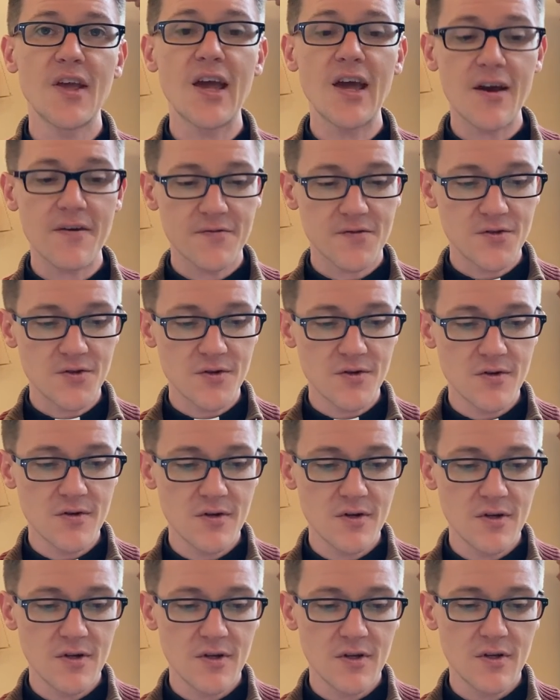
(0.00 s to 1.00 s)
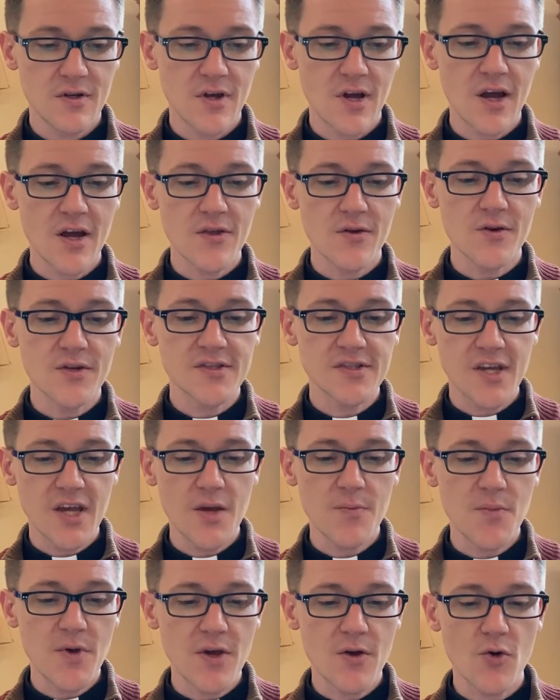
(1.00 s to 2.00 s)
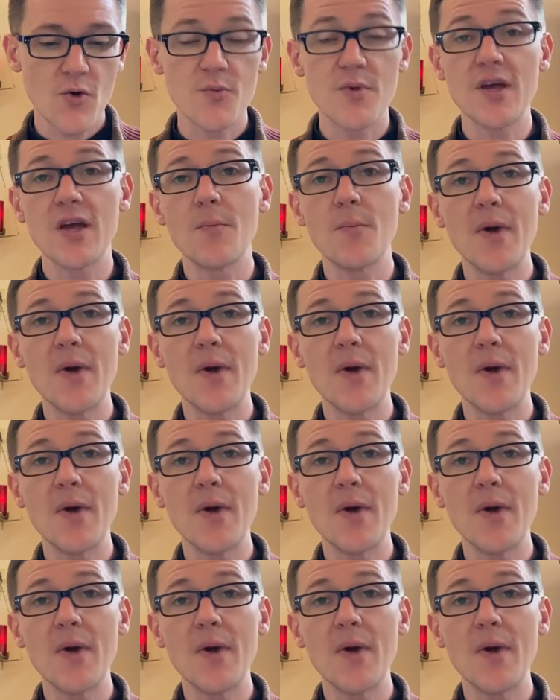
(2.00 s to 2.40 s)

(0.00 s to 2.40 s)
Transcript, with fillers: After either escaping or being